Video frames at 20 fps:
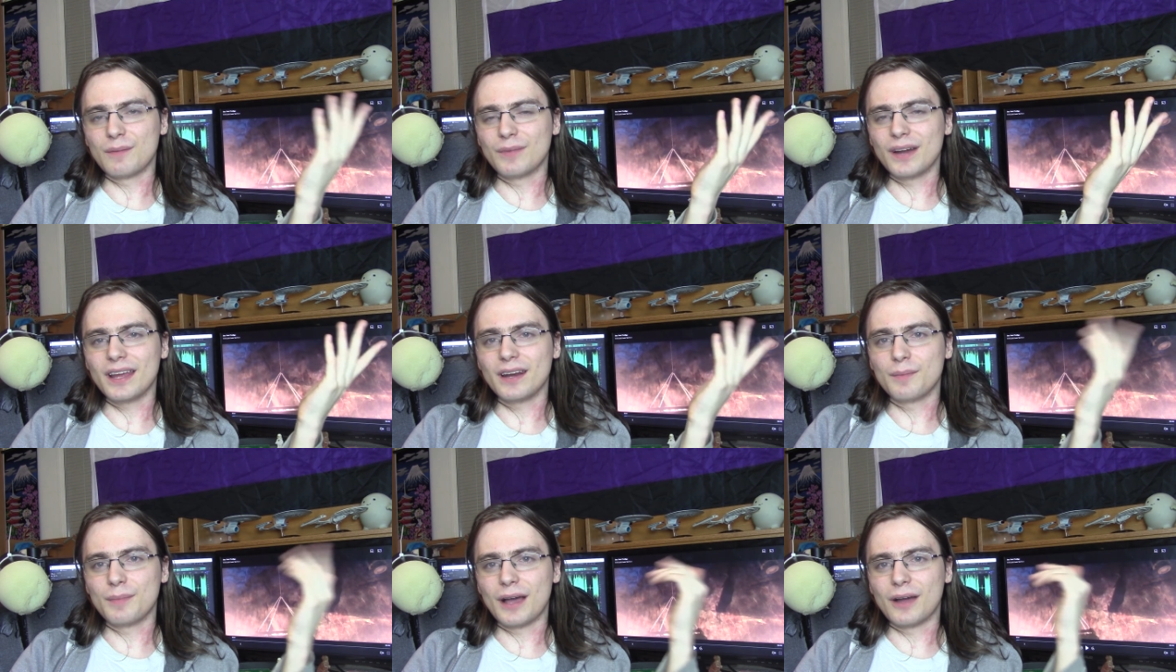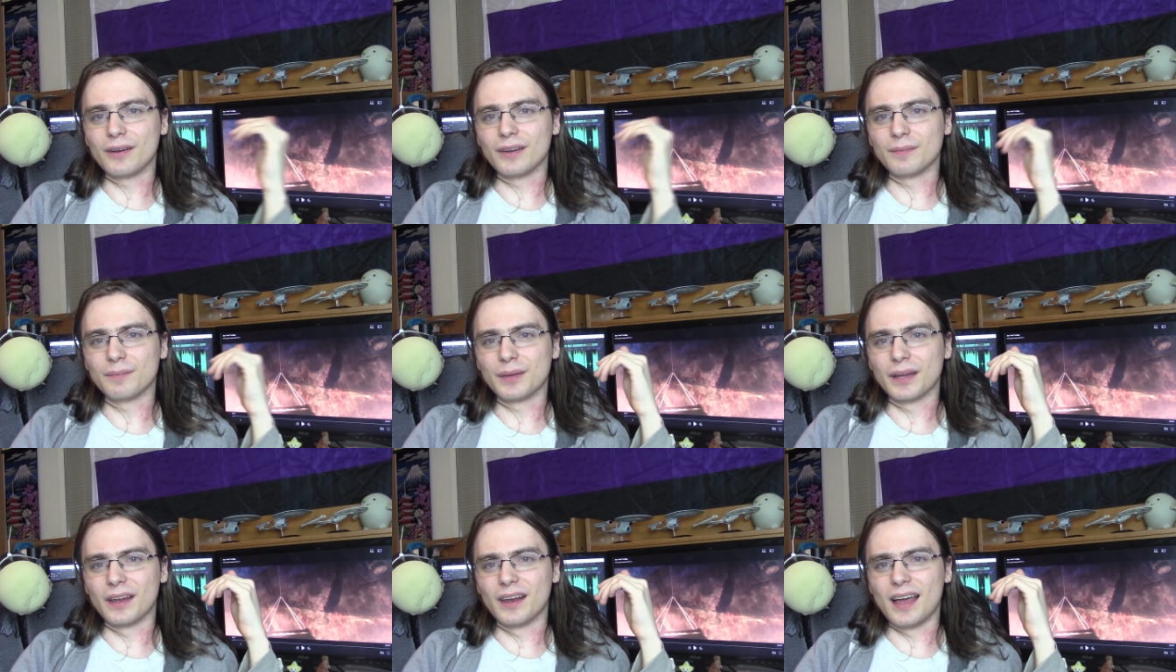right about
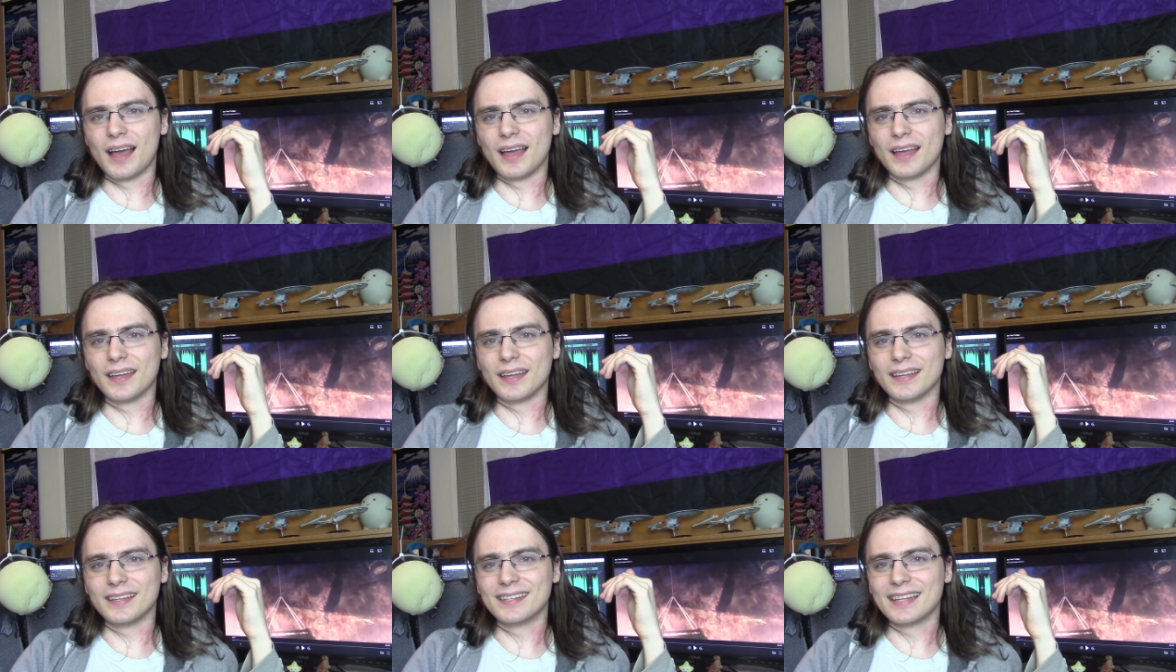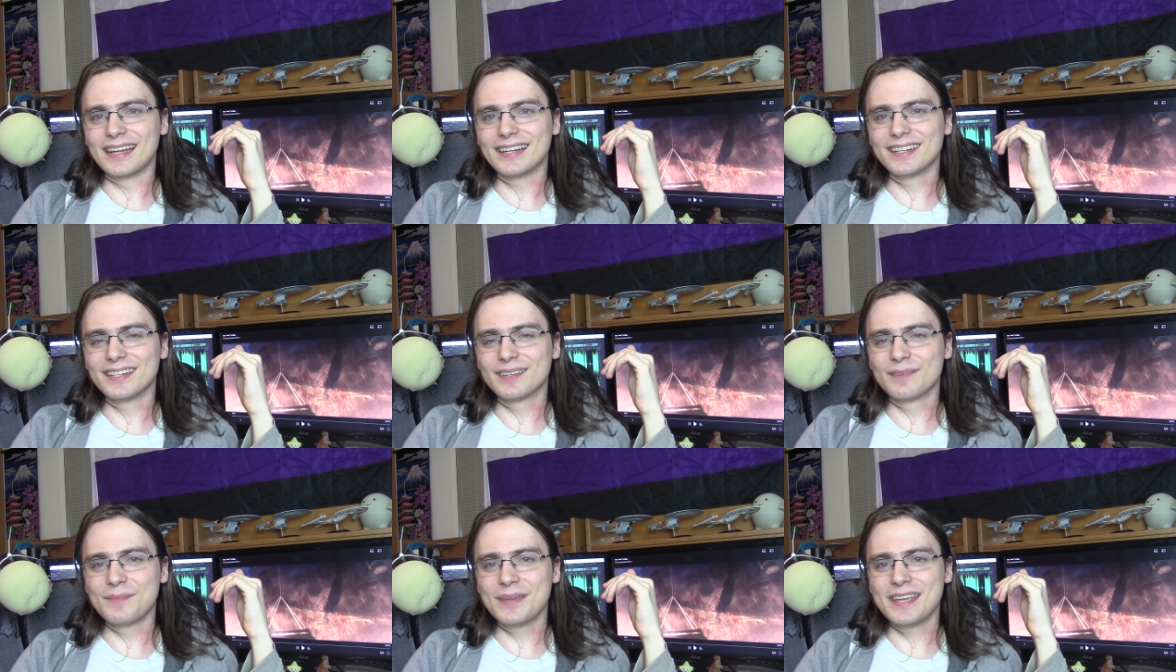it, but is that
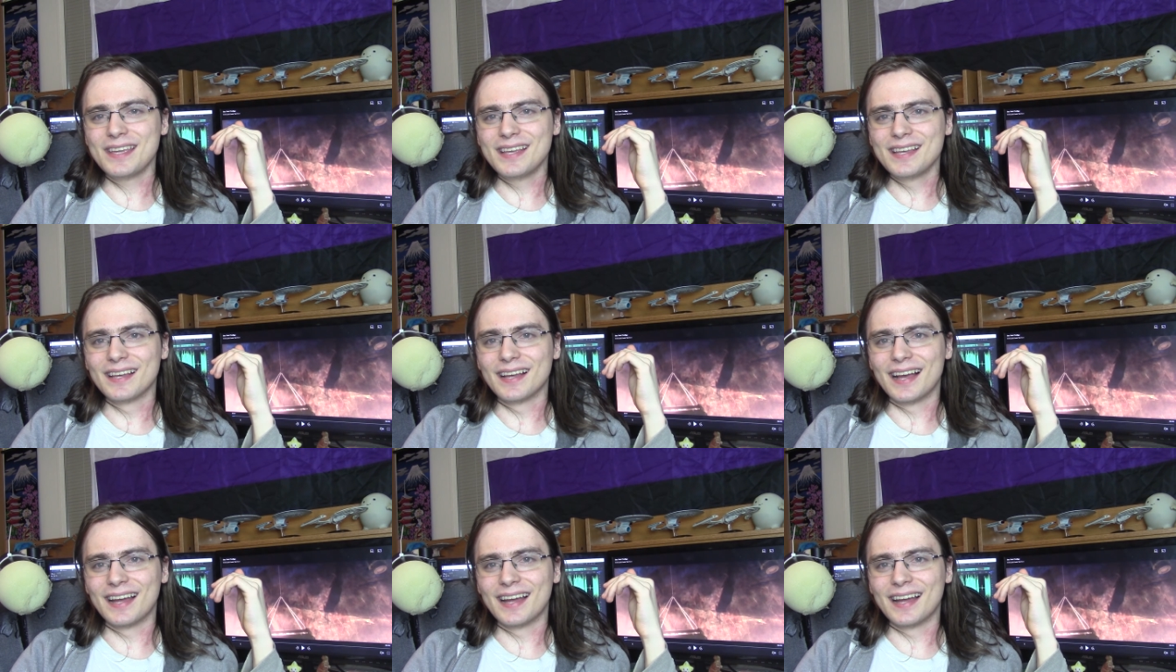just me?